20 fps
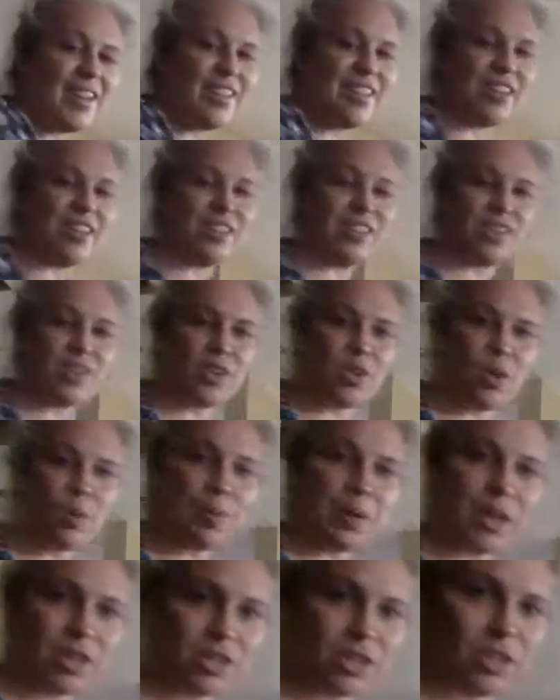and then I'll send you a
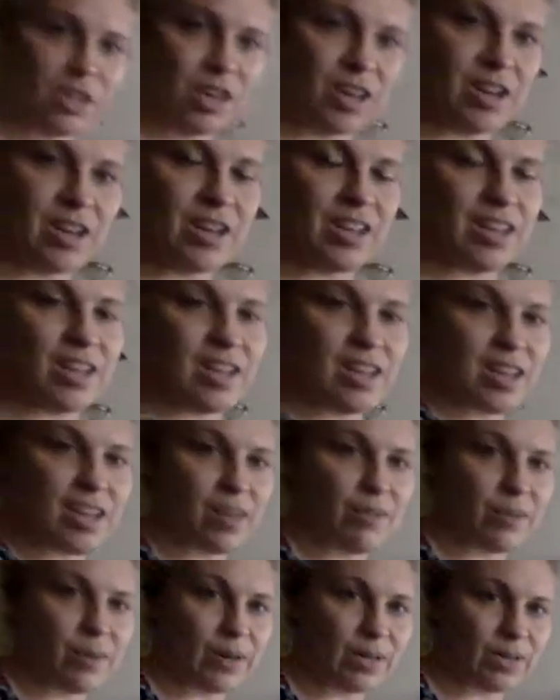picture
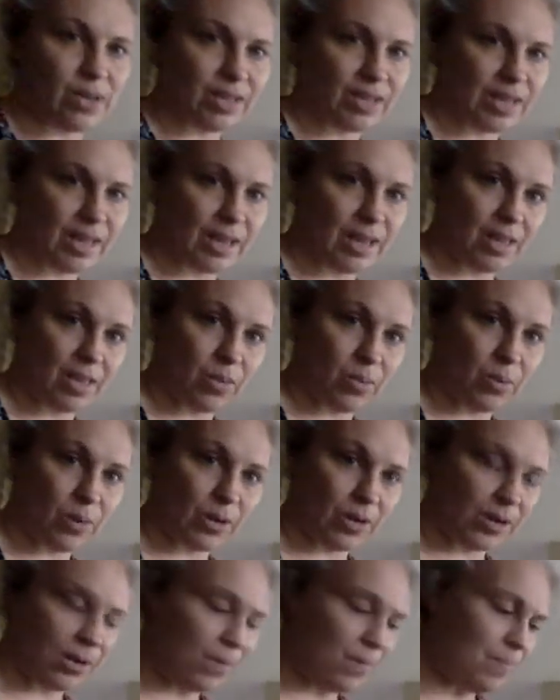of what it looks like in the
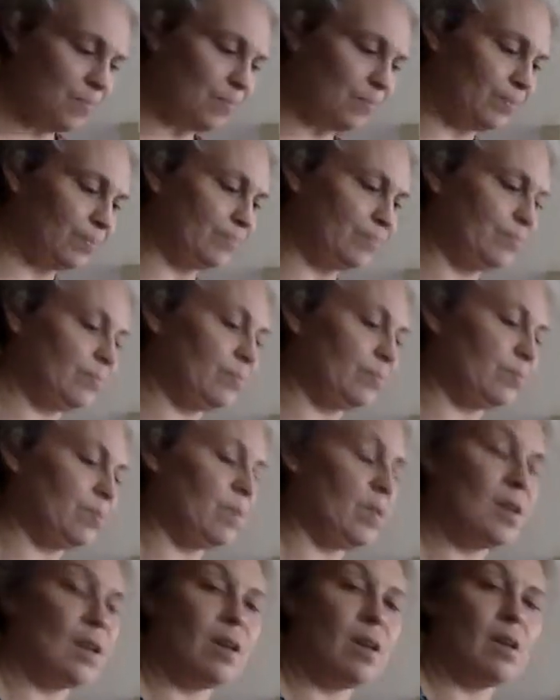window.
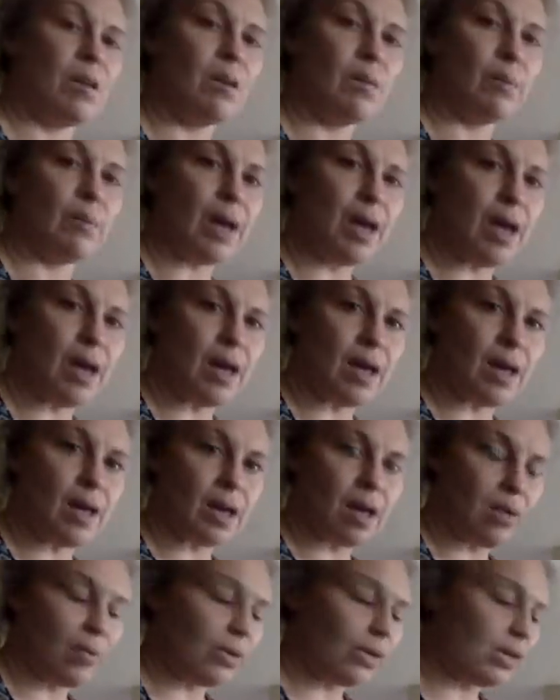But
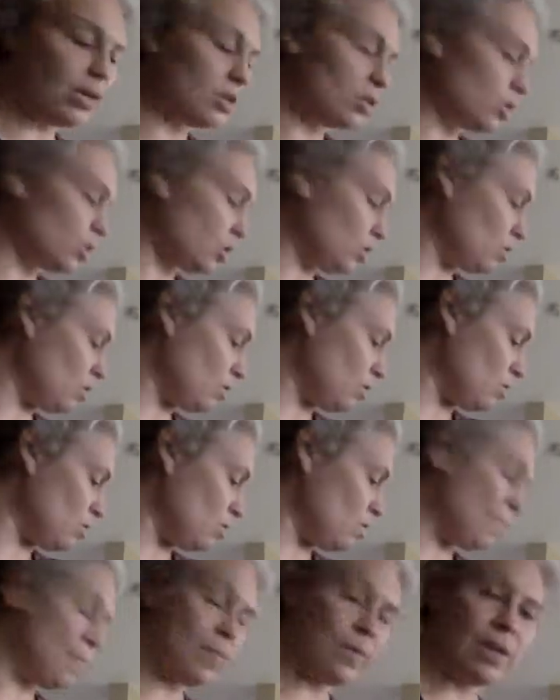I wanted to show
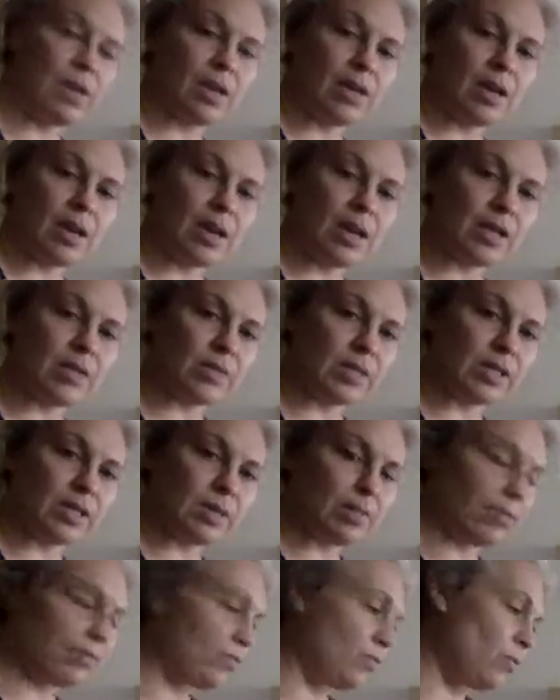you, as we
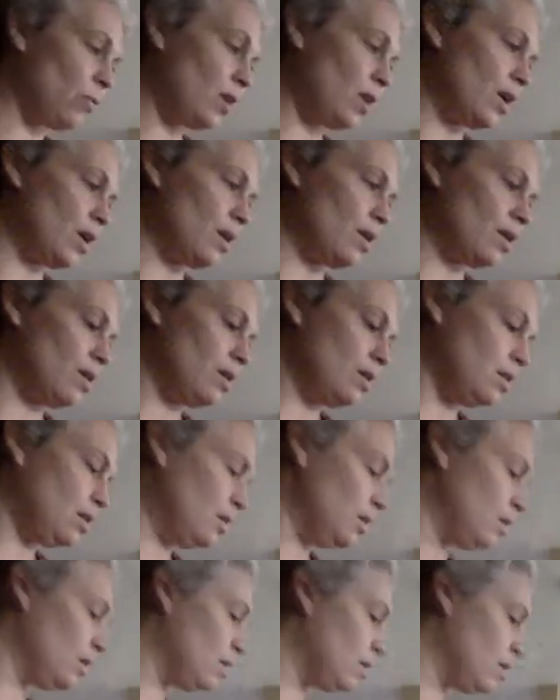said before,
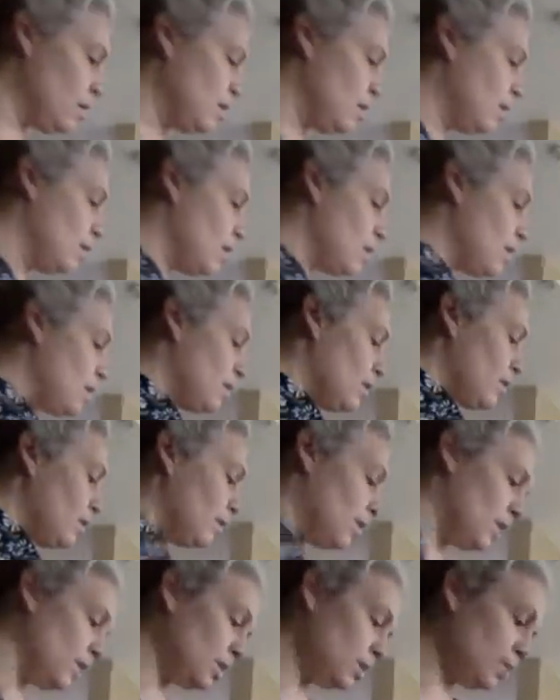
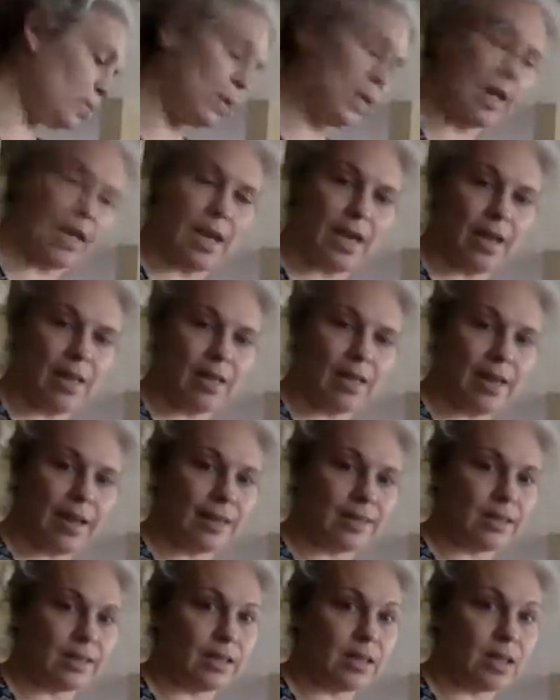this plant
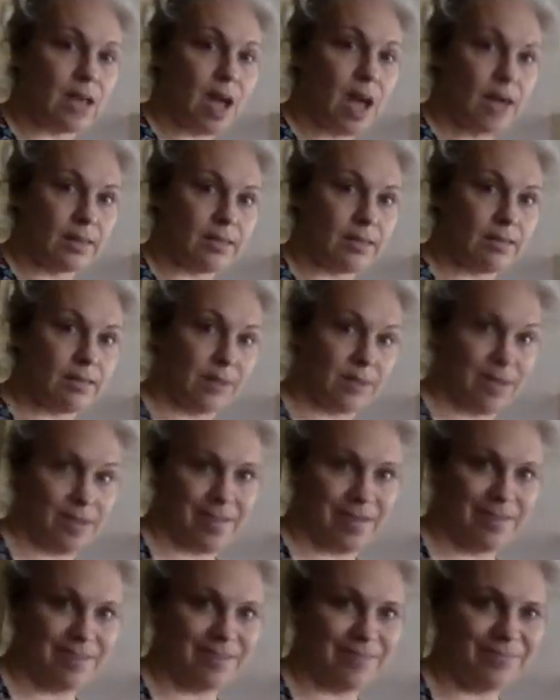likes lots of
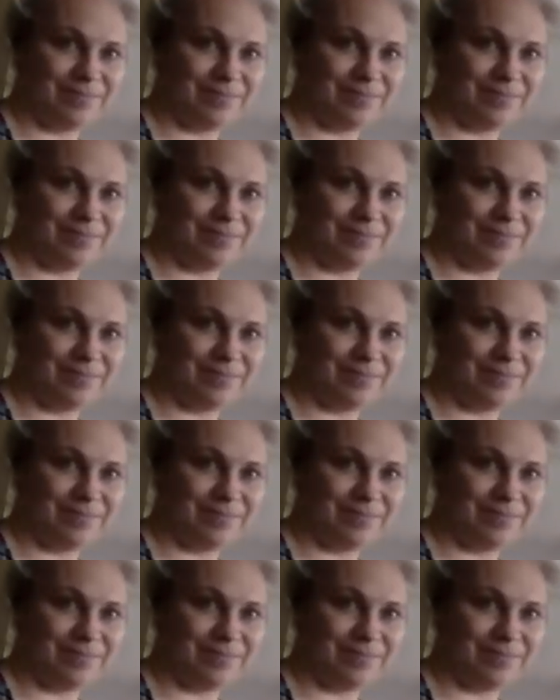sun.